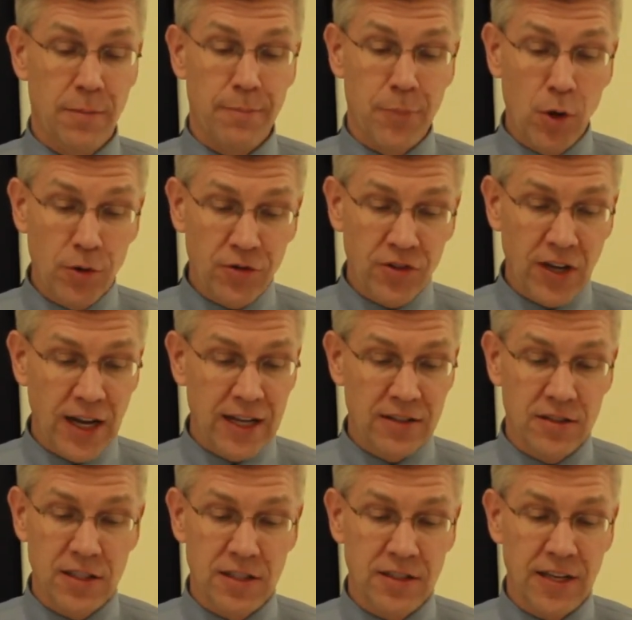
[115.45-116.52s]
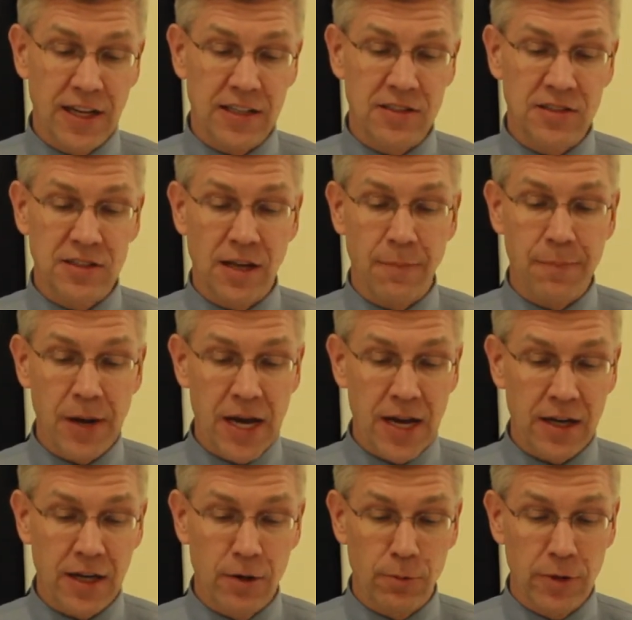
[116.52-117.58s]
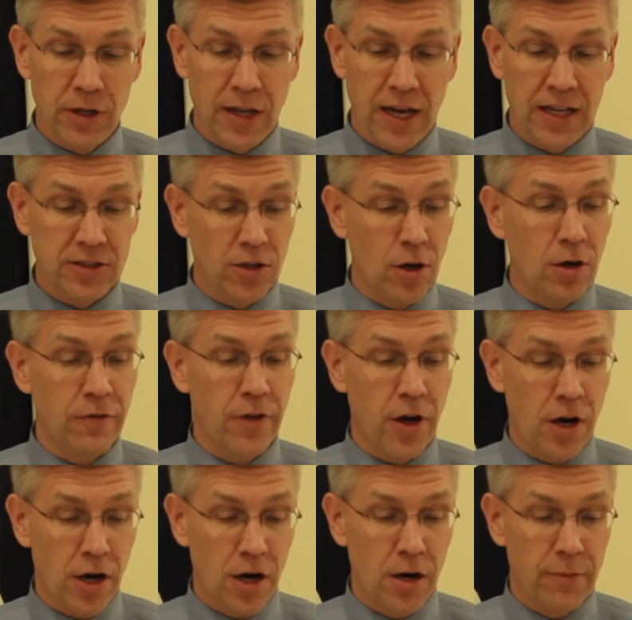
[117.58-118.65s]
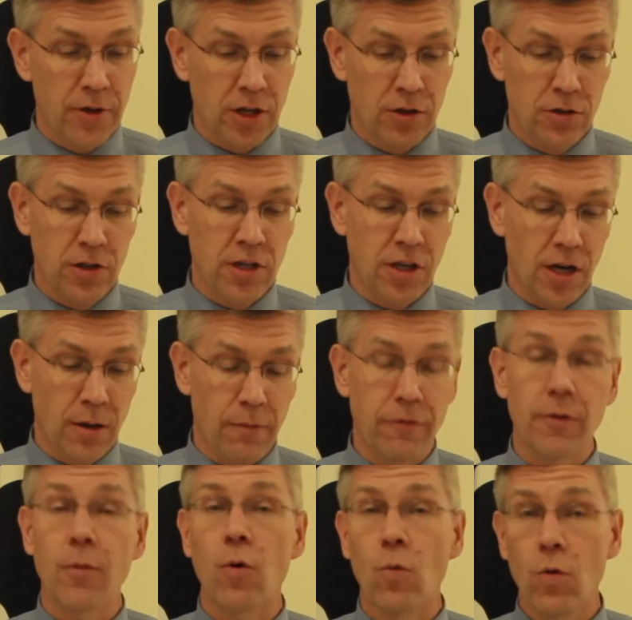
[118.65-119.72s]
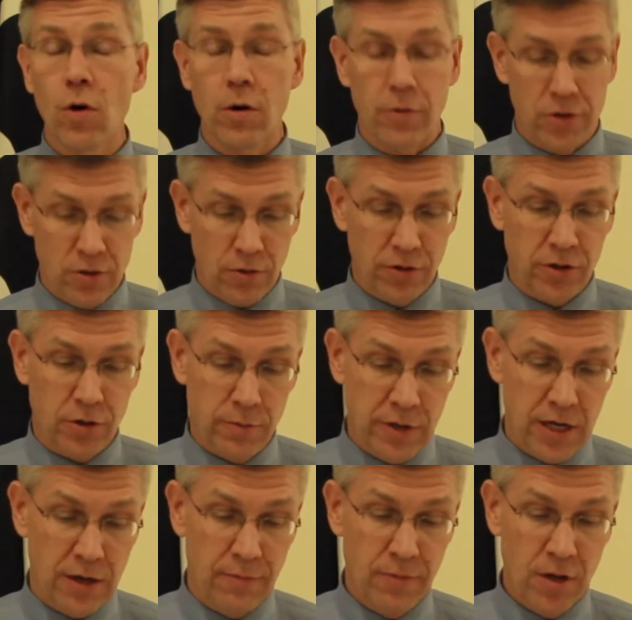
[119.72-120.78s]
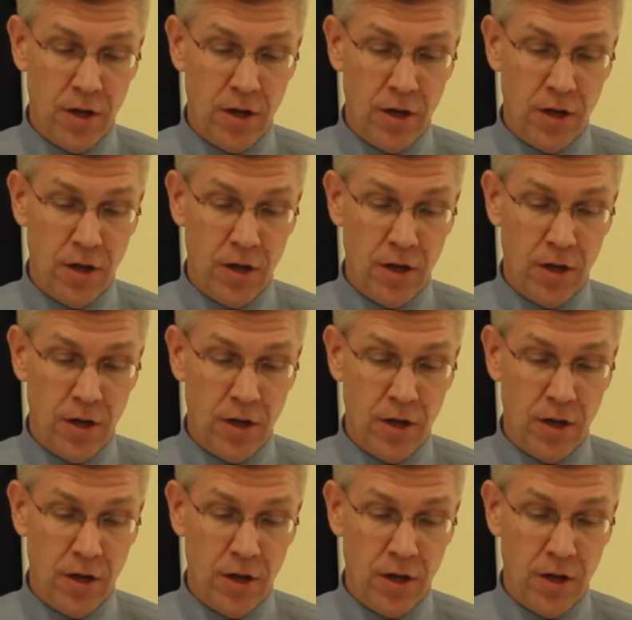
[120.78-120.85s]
Both sides need to take a step back and realize all the harm that could come from a war with North Korea.